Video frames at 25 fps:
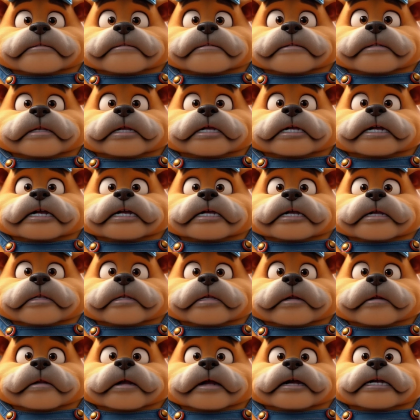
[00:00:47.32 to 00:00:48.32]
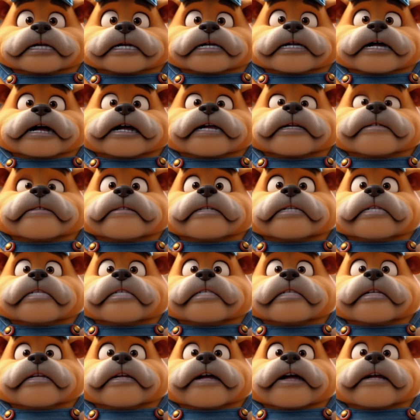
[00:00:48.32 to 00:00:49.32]
Look under your toilet tank for the
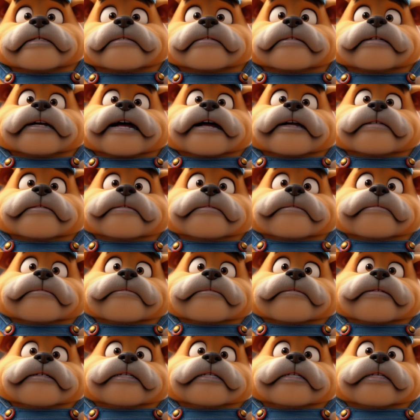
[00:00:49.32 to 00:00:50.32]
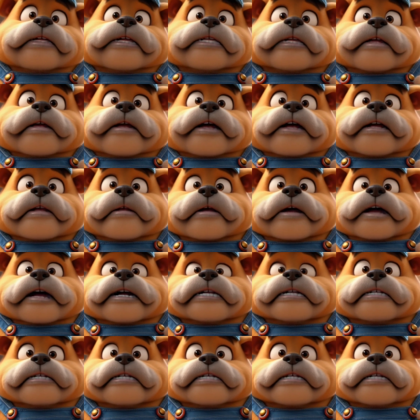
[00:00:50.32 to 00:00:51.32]
shut-off valve and turn it
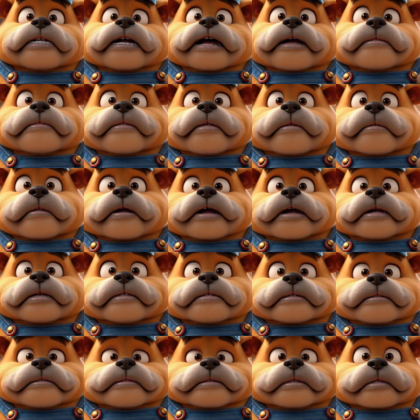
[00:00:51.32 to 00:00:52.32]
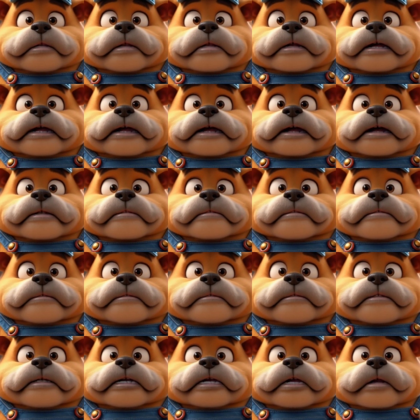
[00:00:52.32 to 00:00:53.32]
clockwise to stop the water from flowing.
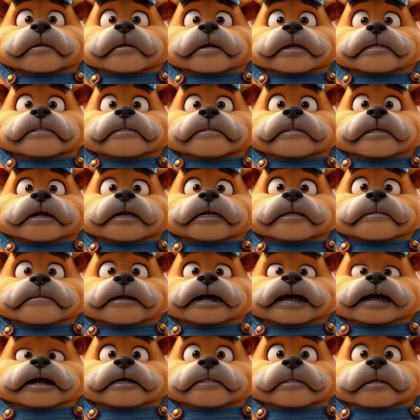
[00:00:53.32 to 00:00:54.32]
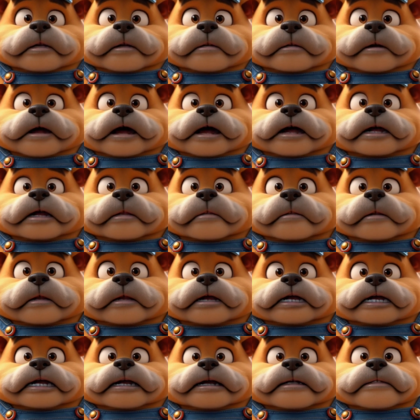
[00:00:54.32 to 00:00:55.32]
You don't want to flood the bathroom while you're
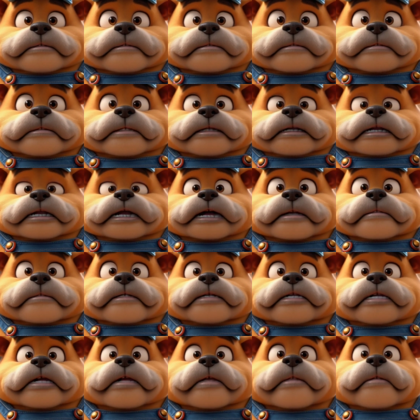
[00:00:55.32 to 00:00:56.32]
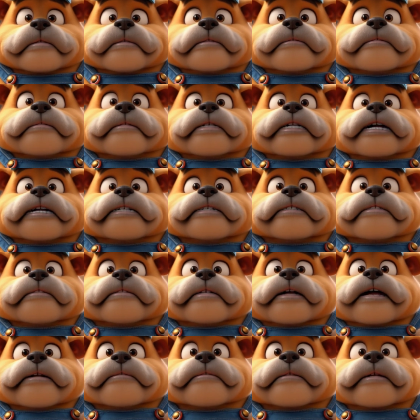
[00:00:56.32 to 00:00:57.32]
working. Step 2. Check the
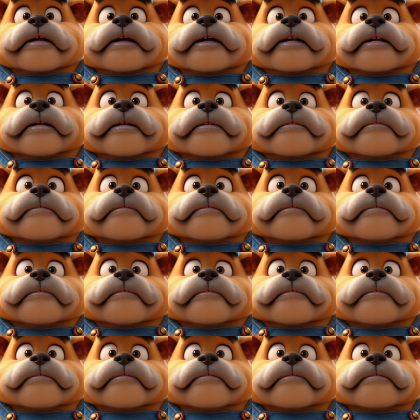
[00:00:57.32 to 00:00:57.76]
flapper.